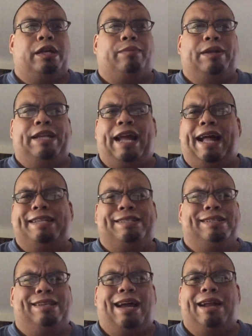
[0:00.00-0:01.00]
Like my
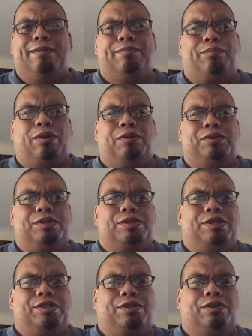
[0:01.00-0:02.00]
dad's 9 brothers and
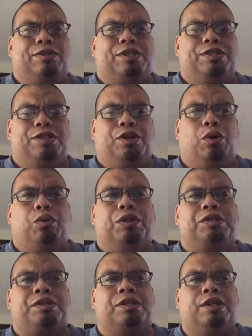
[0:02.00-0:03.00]
sisters. He's the
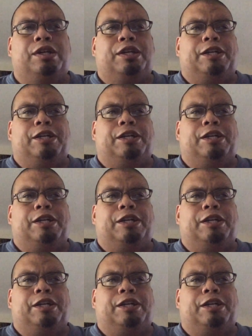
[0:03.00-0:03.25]
oldest.